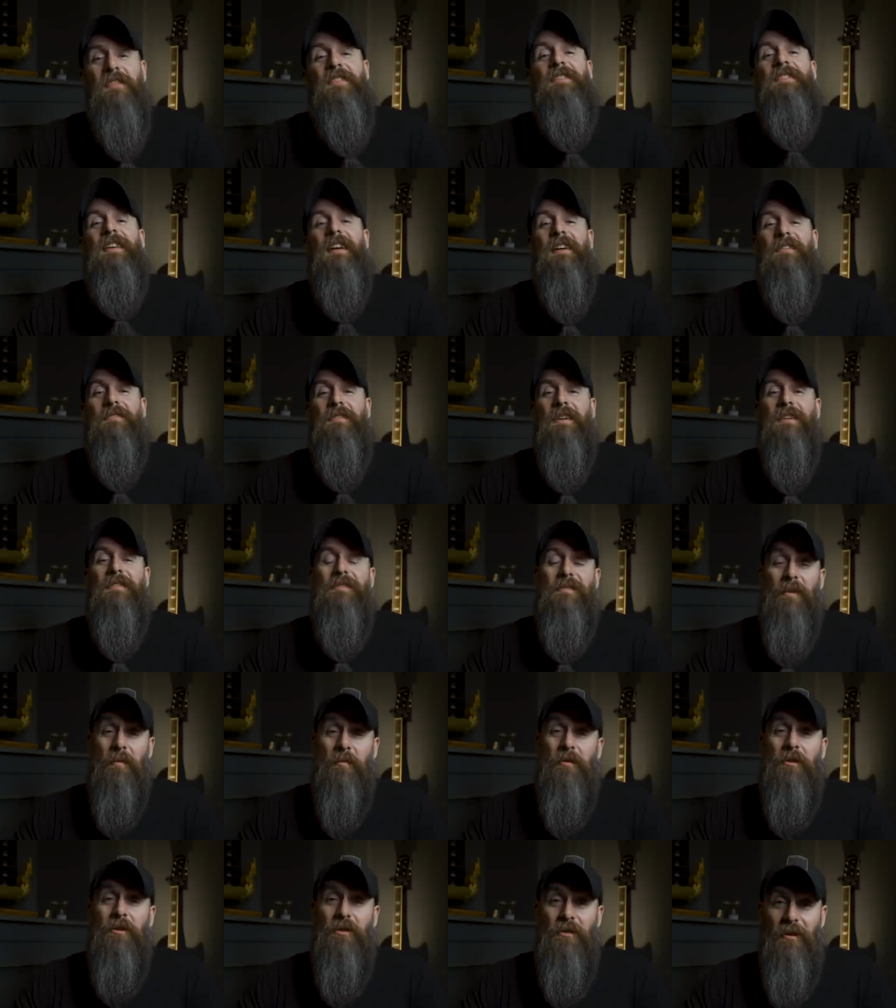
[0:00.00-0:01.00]
if this sounds like
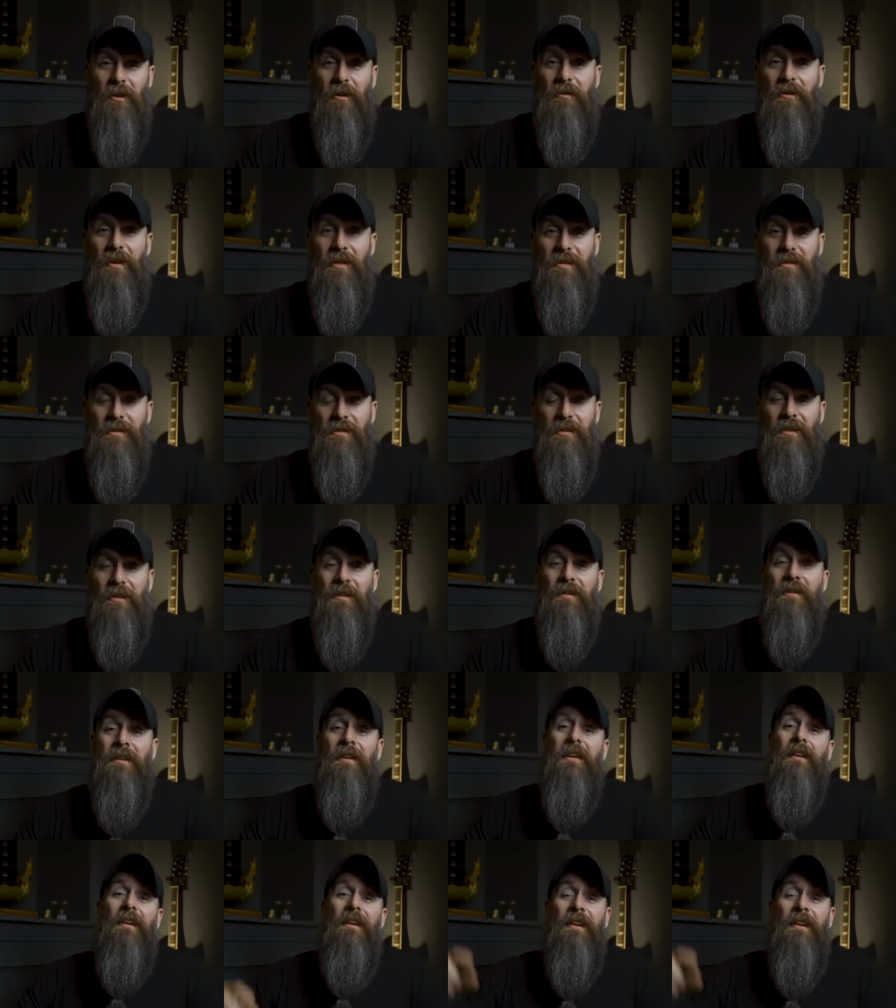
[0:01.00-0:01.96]
something you're interested in,